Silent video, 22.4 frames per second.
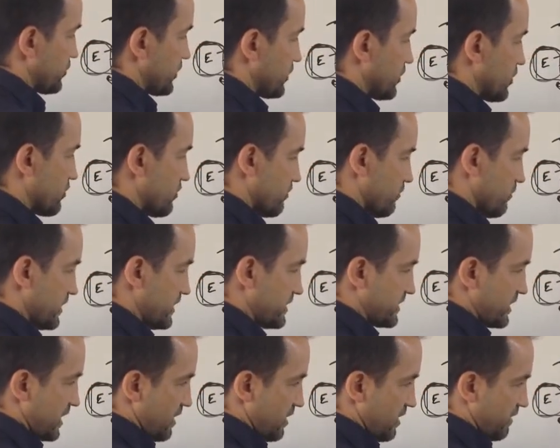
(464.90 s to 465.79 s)
can go and
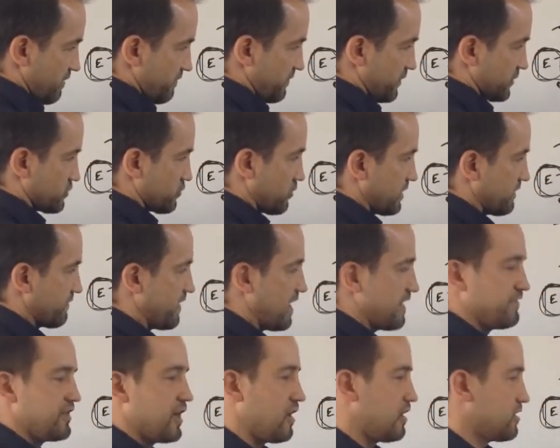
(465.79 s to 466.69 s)
resell it for
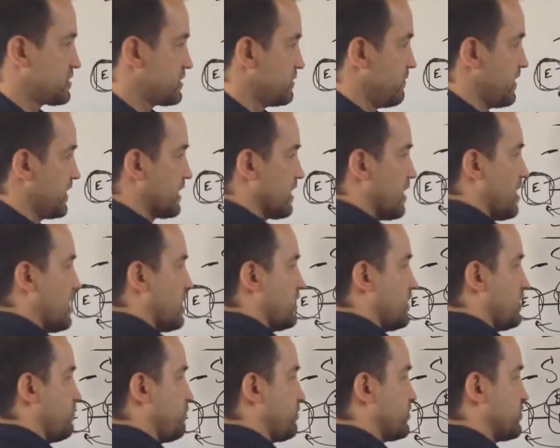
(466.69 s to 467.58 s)
$25 and make
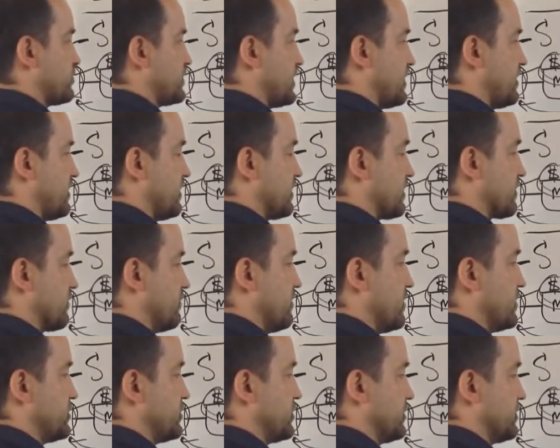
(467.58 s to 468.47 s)
100% of the
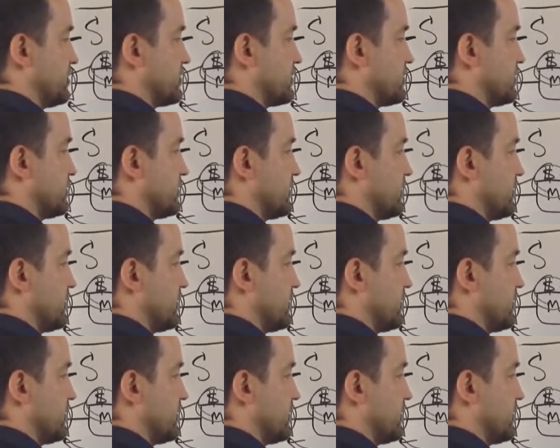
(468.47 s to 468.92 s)
commissions.